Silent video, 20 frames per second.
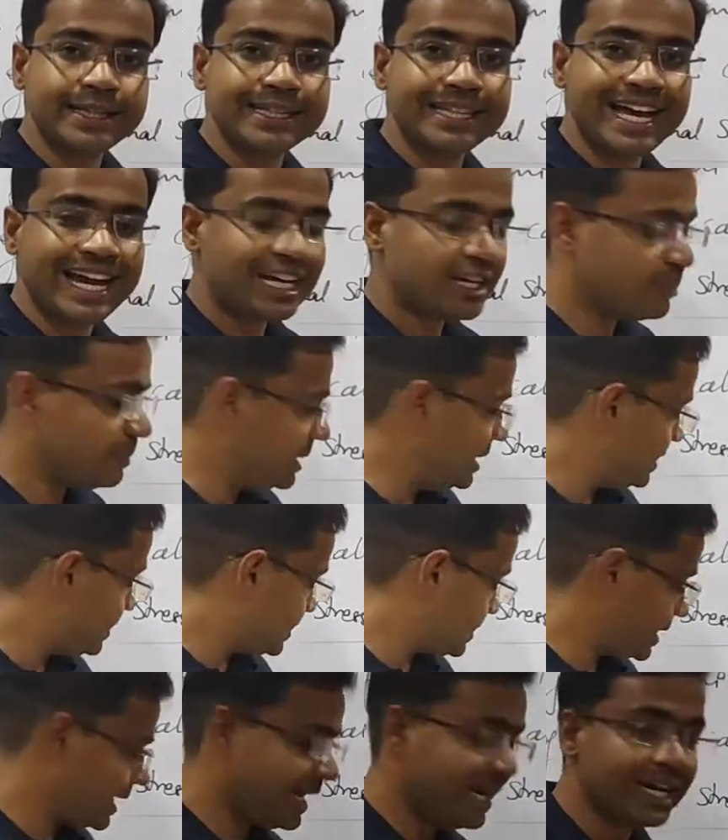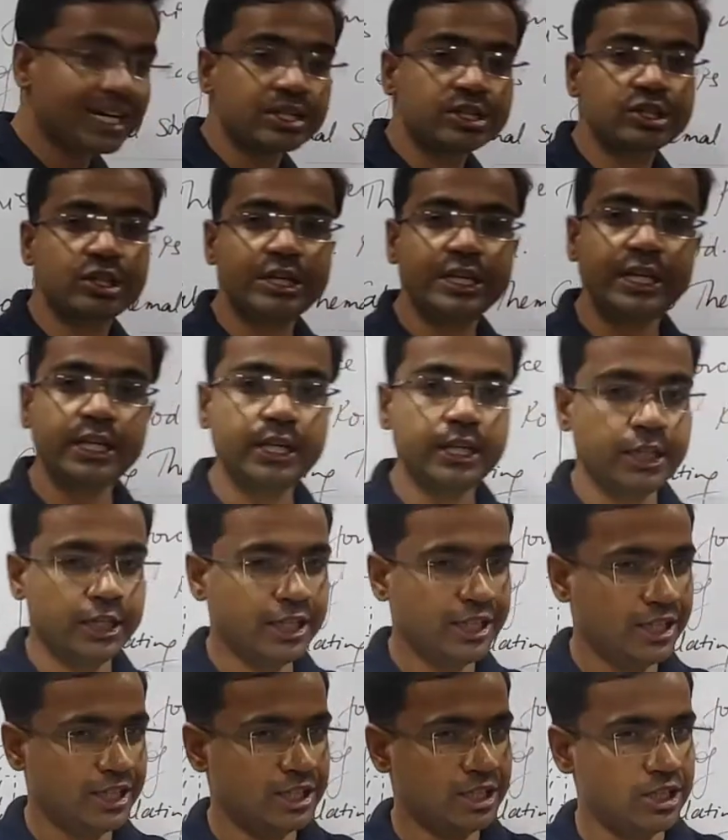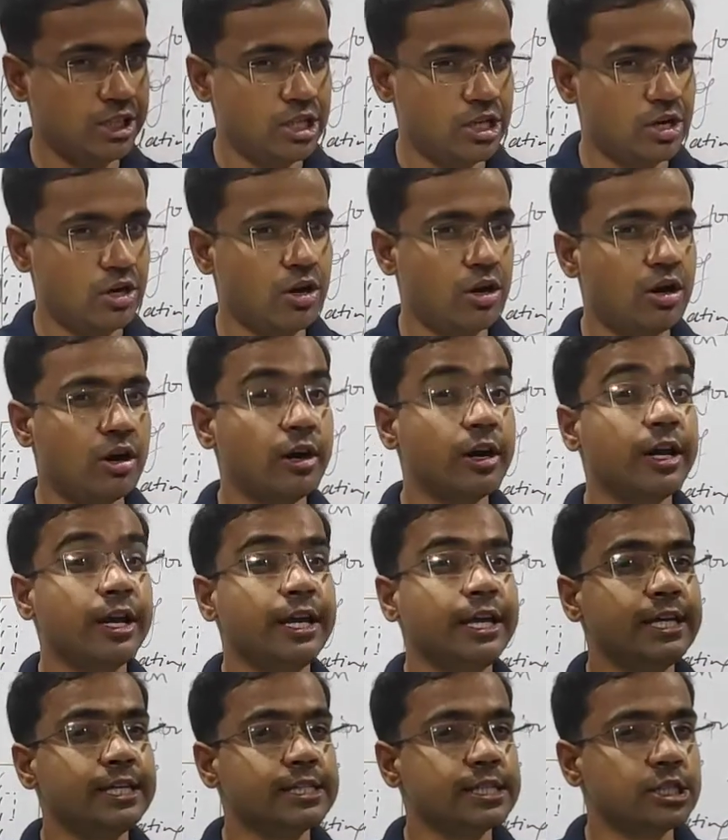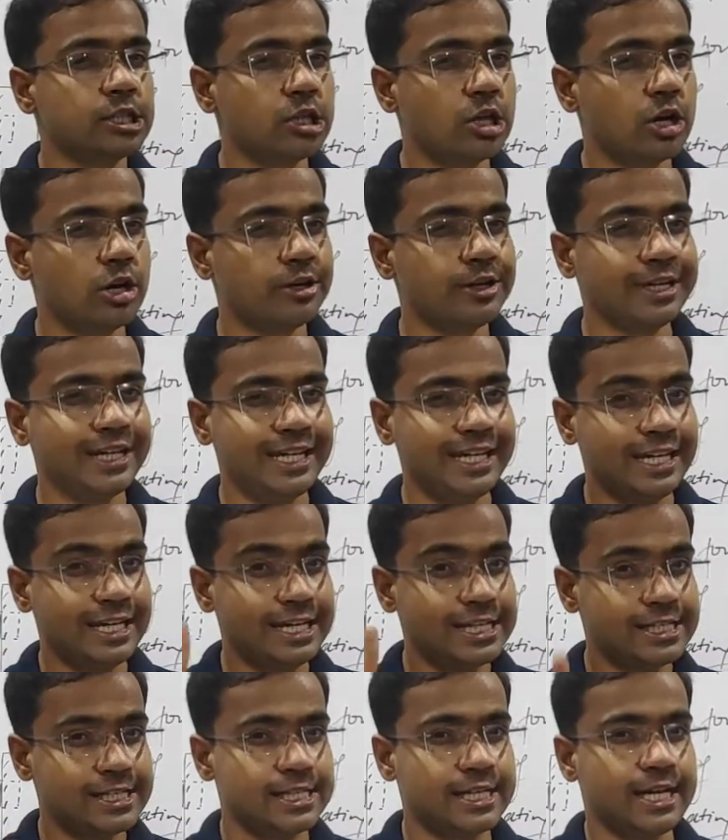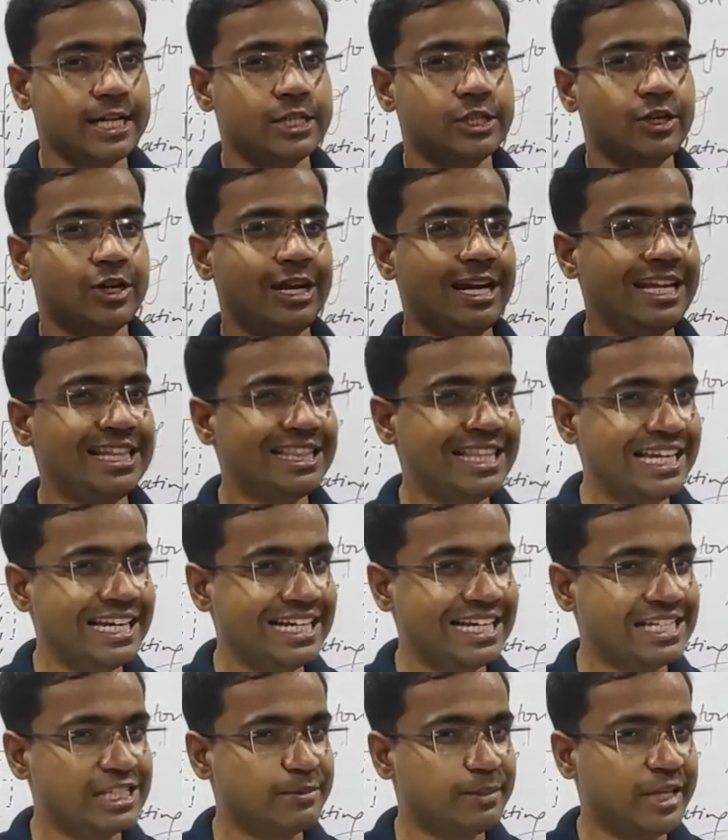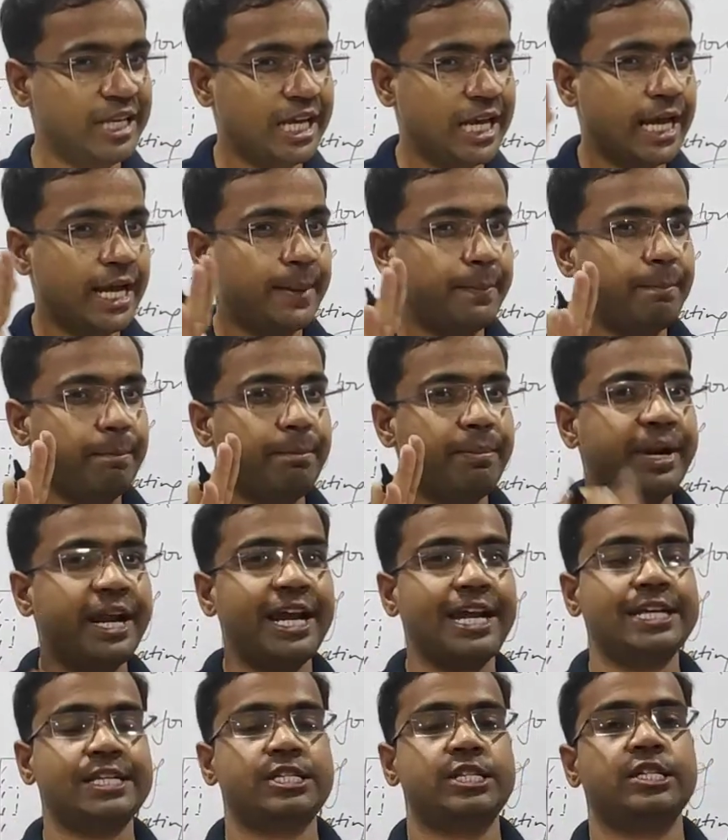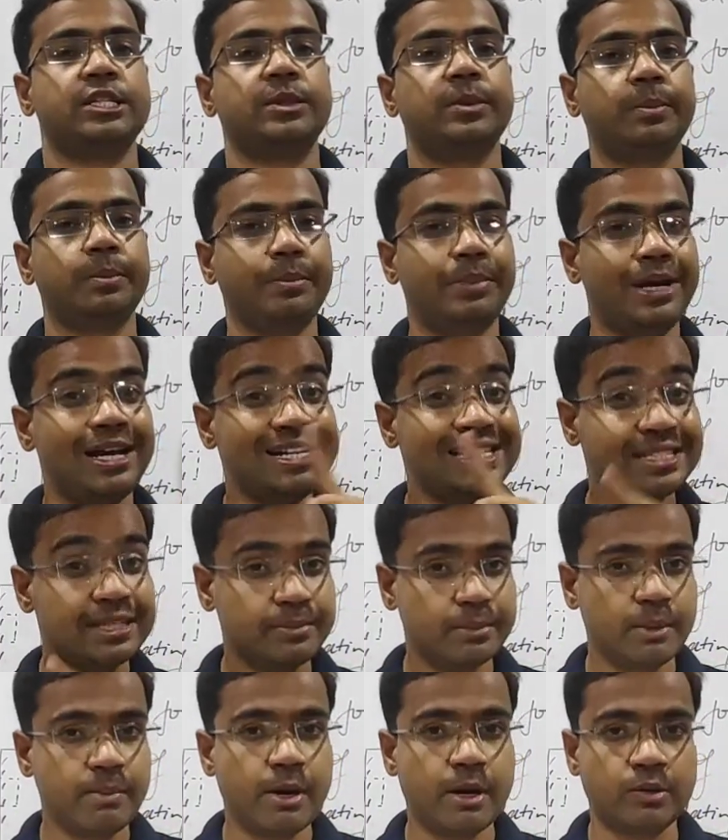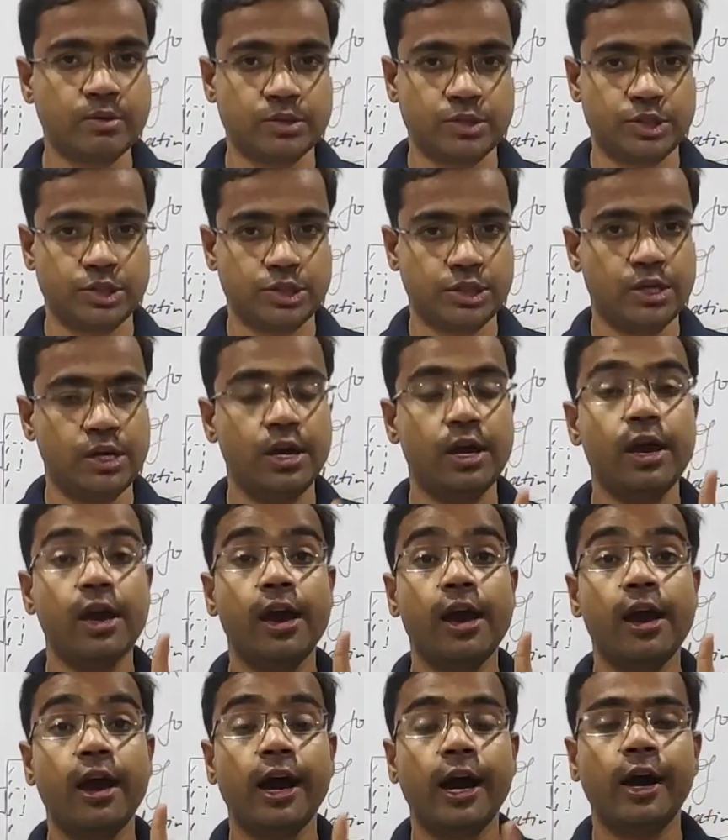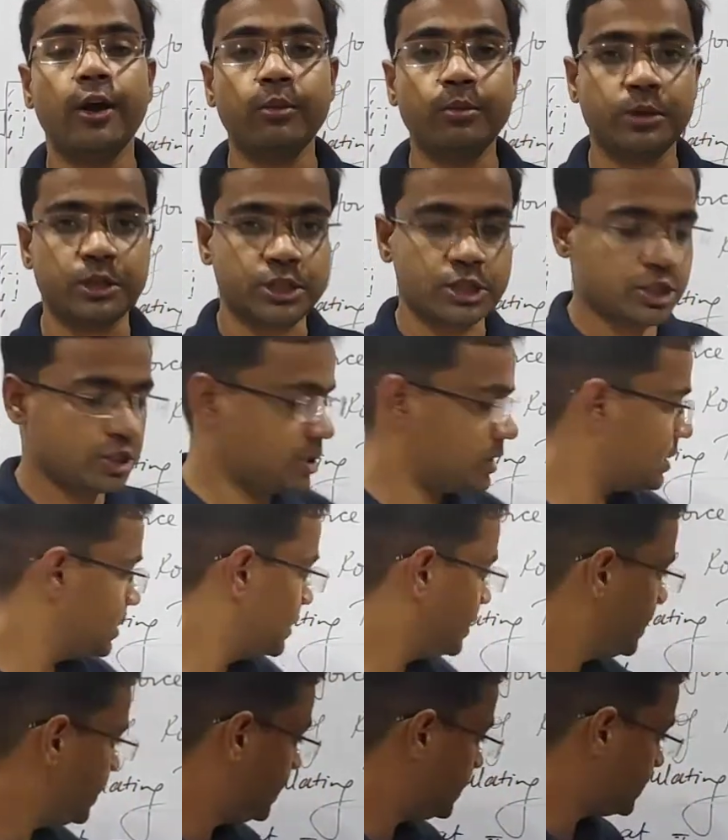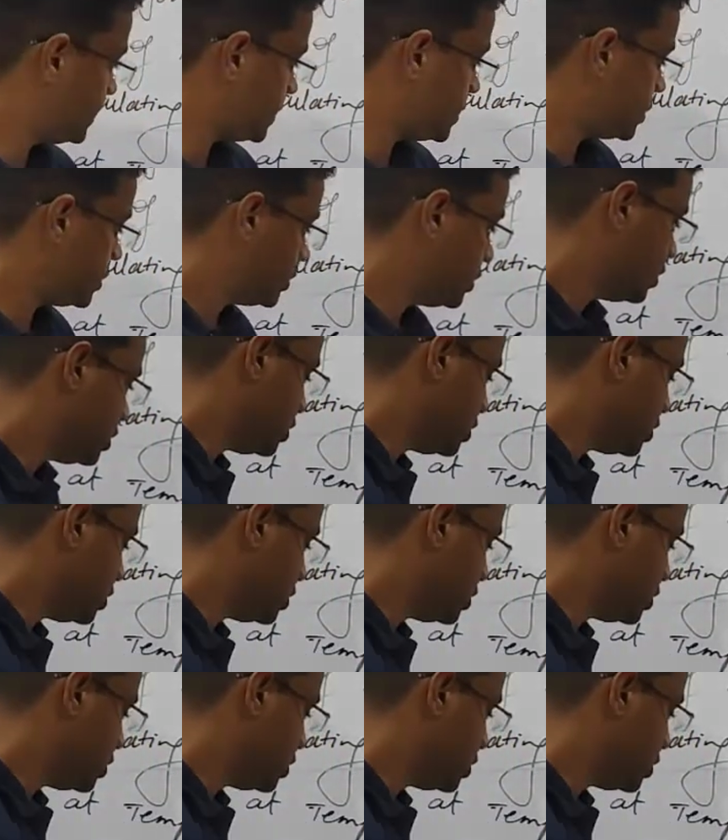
That means actually the rod is not in its natural length. It has been compressed by some amount. How much is it?